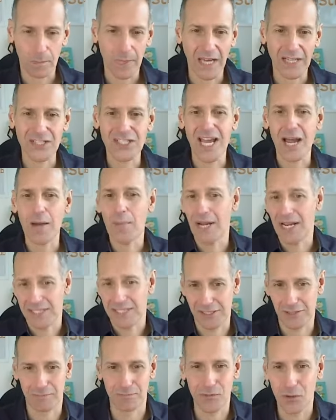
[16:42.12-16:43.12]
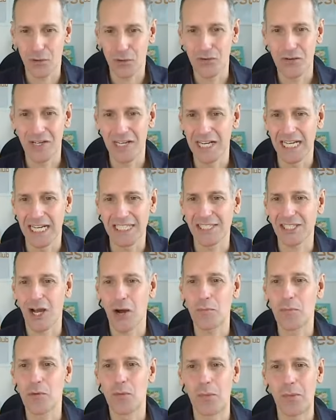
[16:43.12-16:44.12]
tapas or a
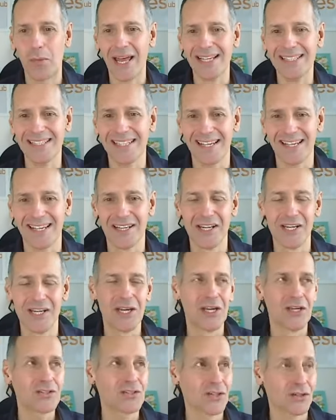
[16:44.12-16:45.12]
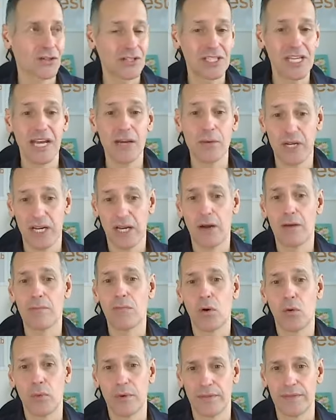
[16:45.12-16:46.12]
sample platter. So today we're going
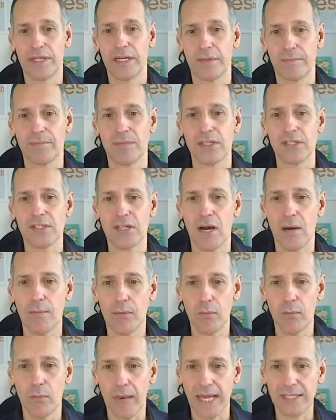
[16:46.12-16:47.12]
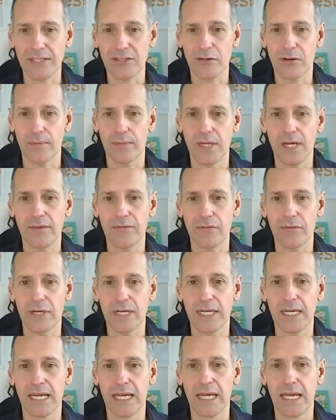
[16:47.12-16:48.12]
more with the sample platter. I'm
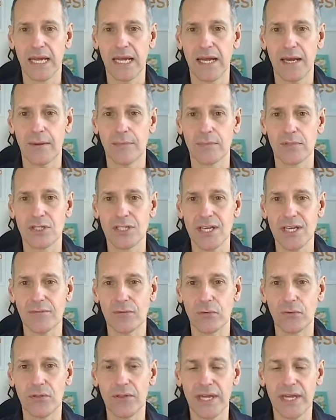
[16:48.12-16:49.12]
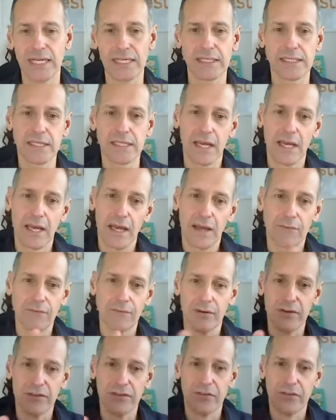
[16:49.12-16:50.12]
covering several things
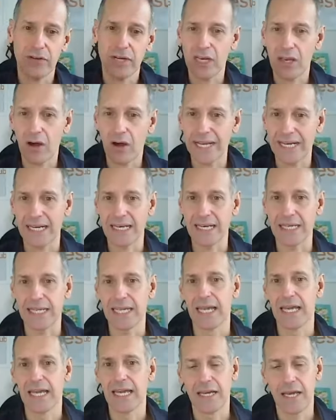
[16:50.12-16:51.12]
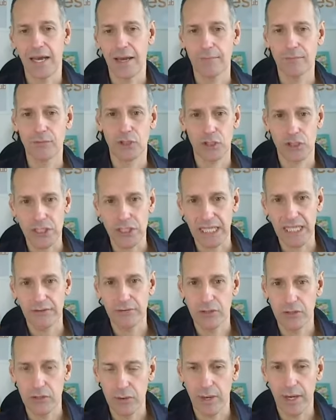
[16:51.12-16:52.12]
very, very lightly, just to give
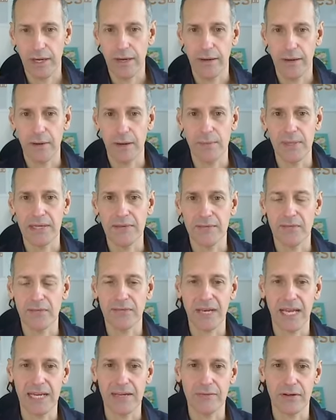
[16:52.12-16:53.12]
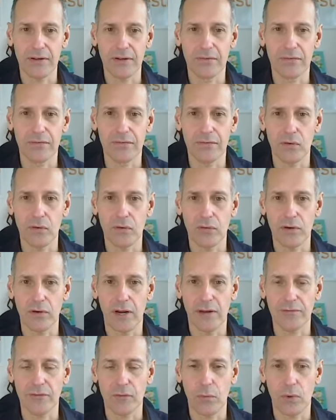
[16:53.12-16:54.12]
you a bit of a flavour
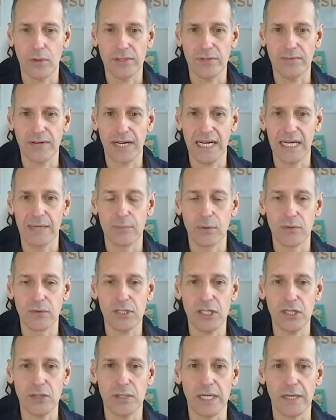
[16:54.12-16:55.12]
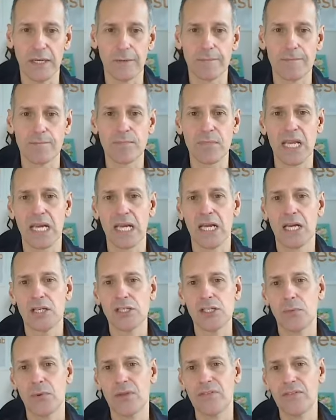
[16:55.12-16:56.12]
for what's available to you.
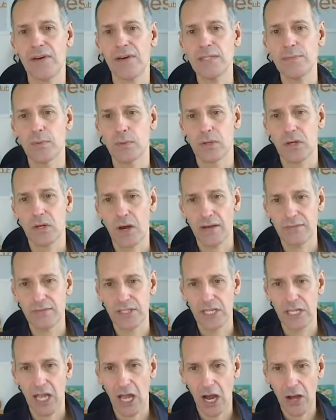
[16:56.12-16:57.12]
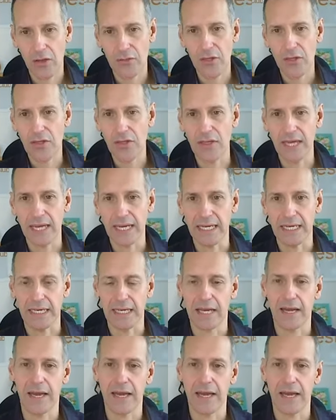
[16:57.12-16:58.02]
So with Facebook Lives, the other thing